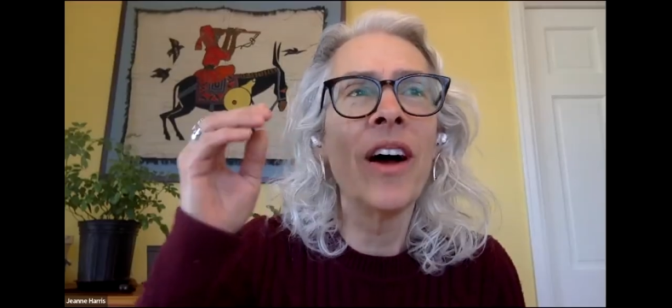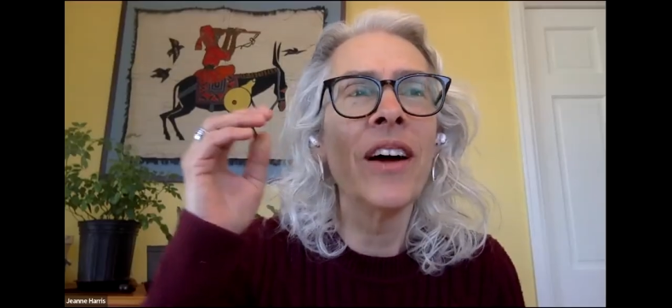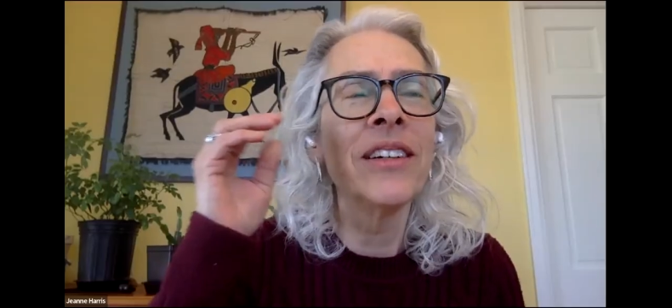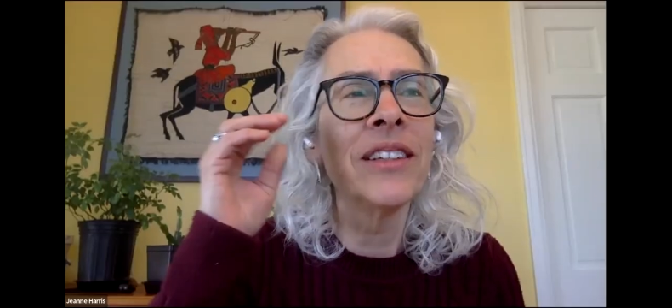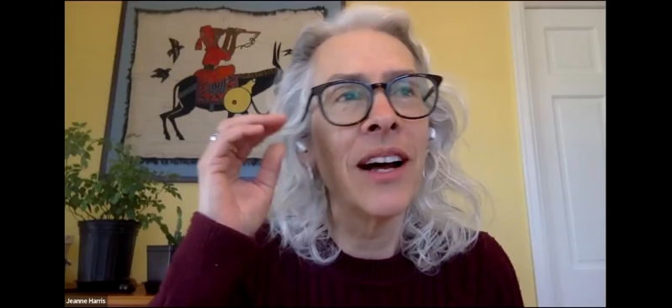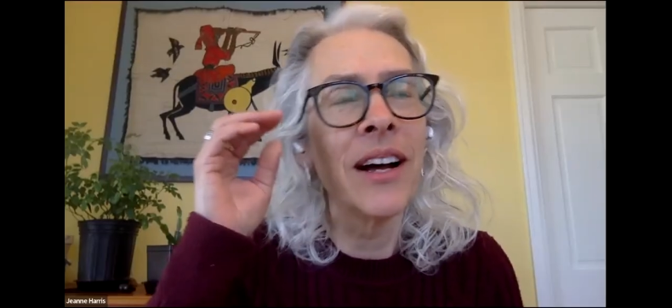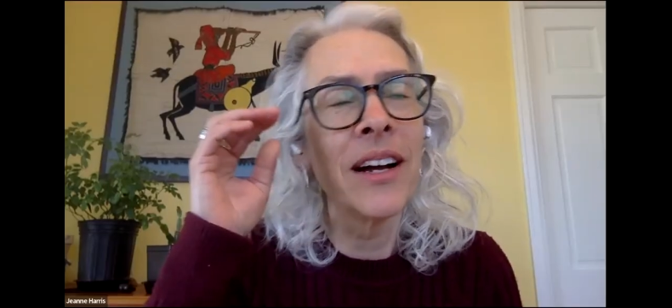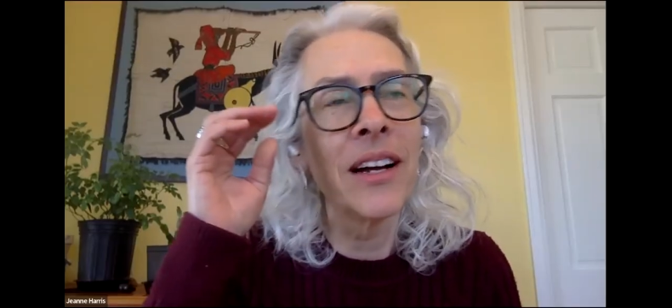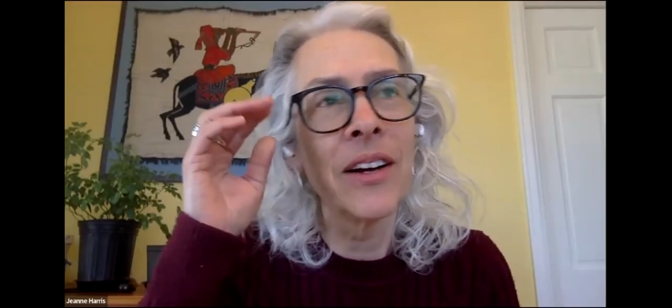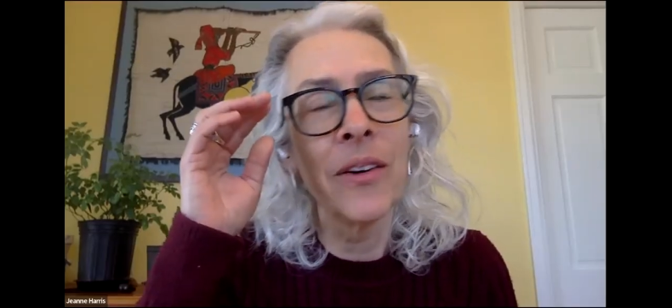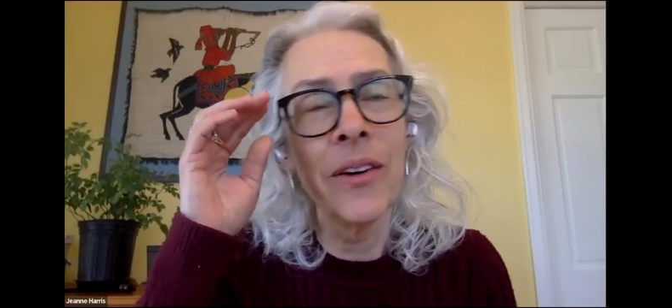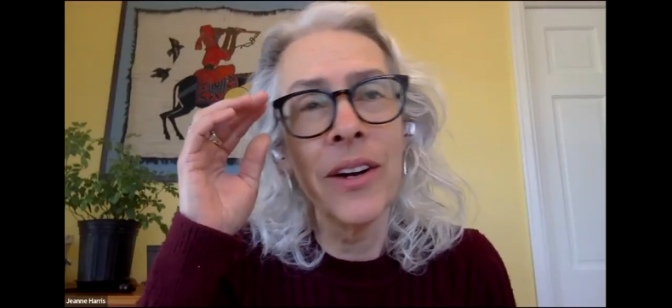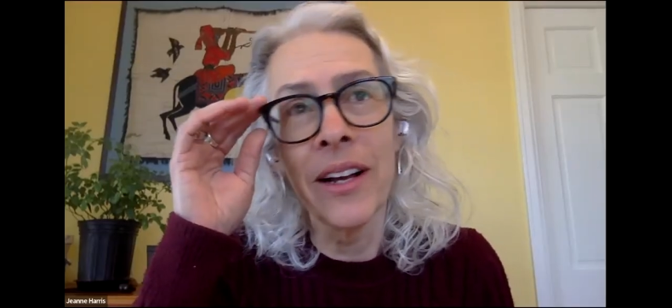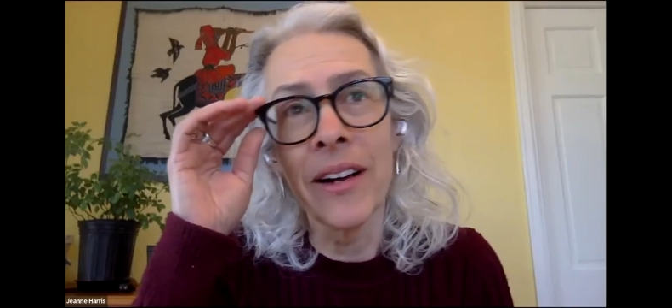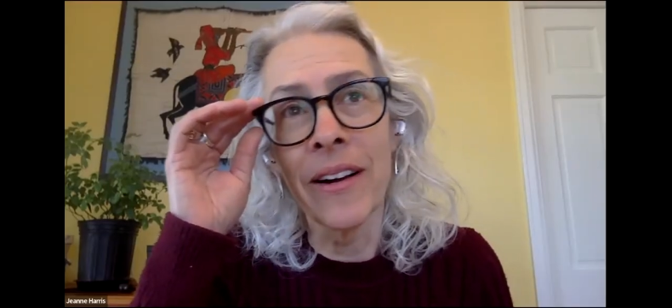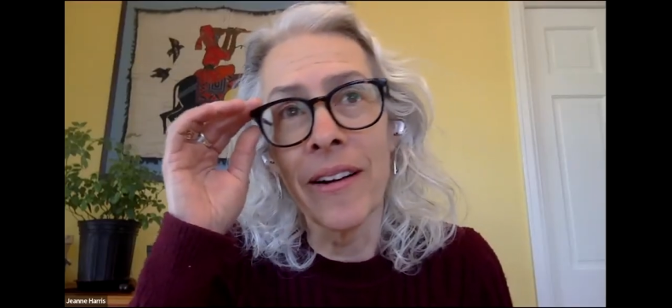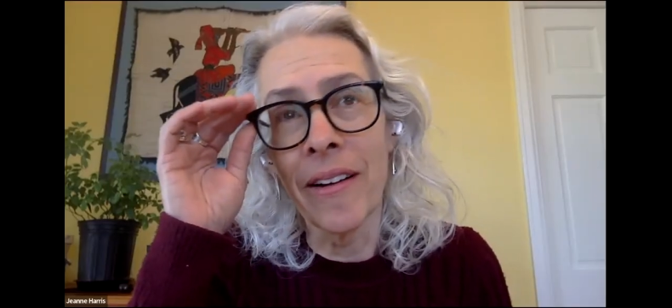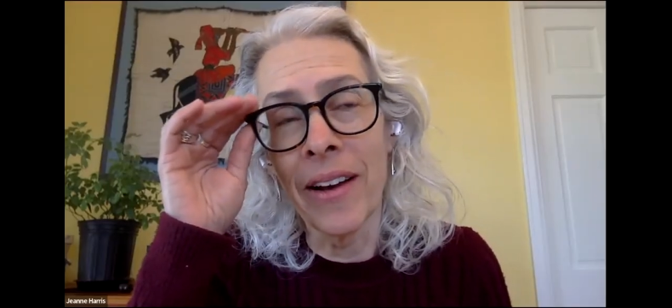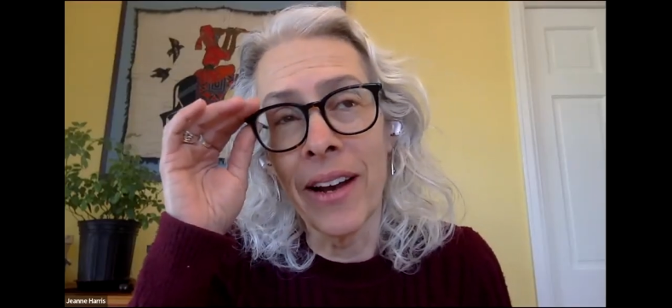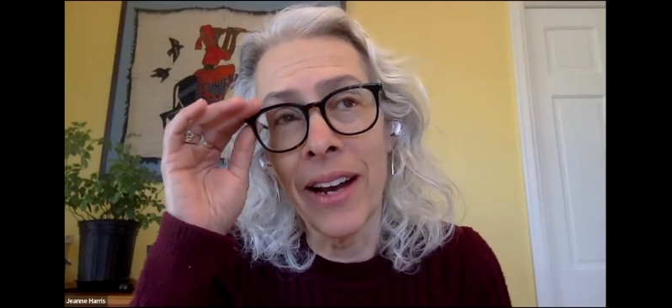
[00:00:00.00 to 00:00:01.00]
long
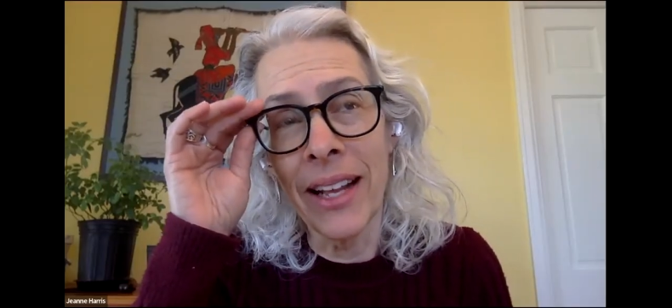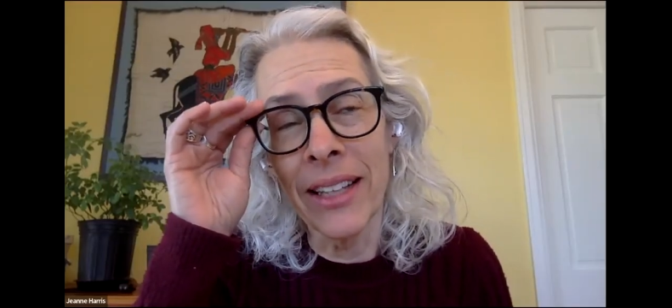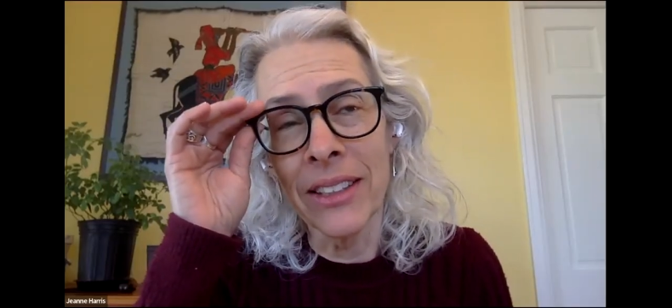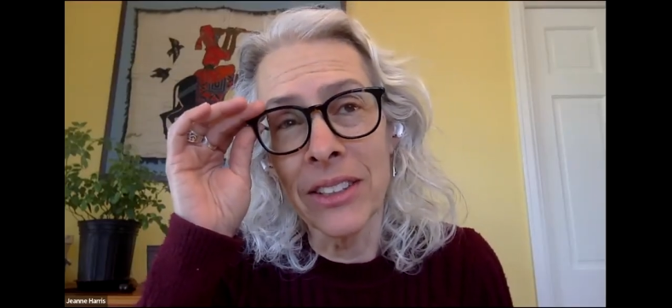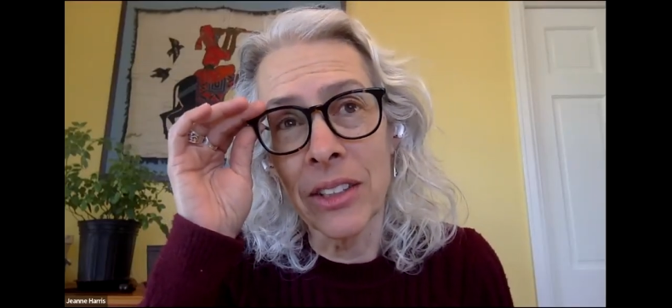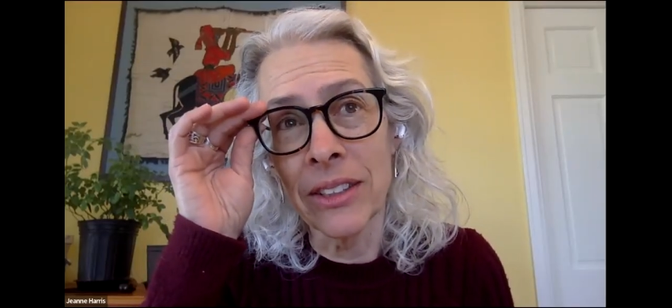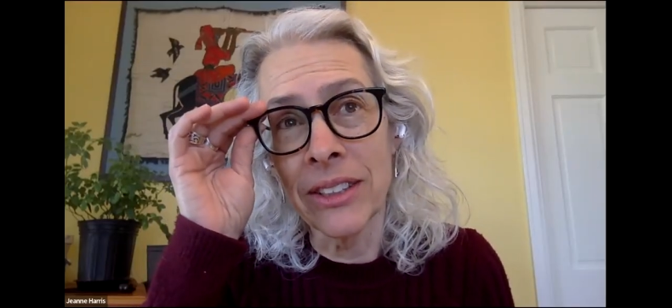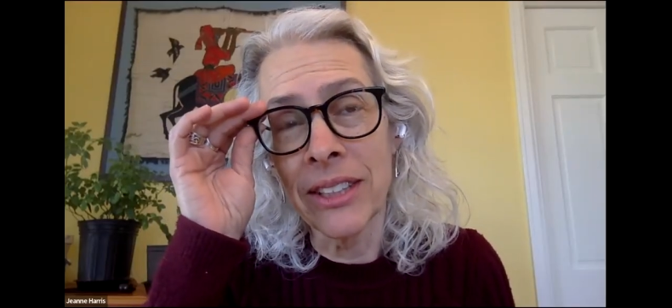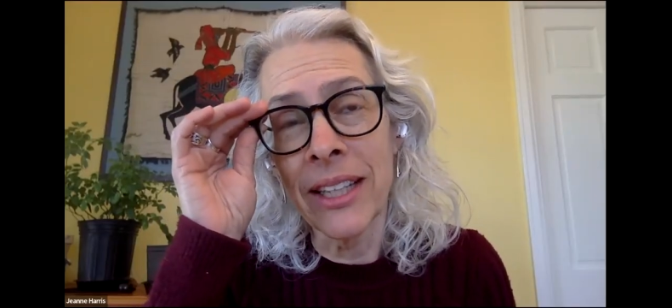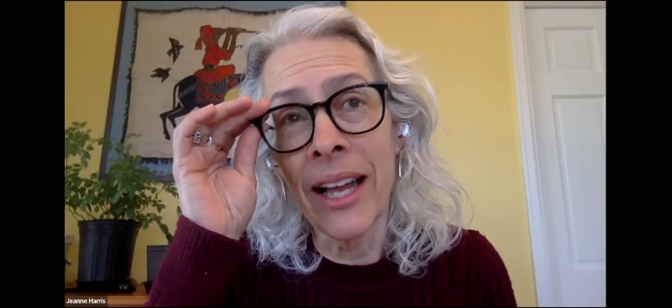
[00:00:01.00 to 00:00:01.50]
non-coding RNAs are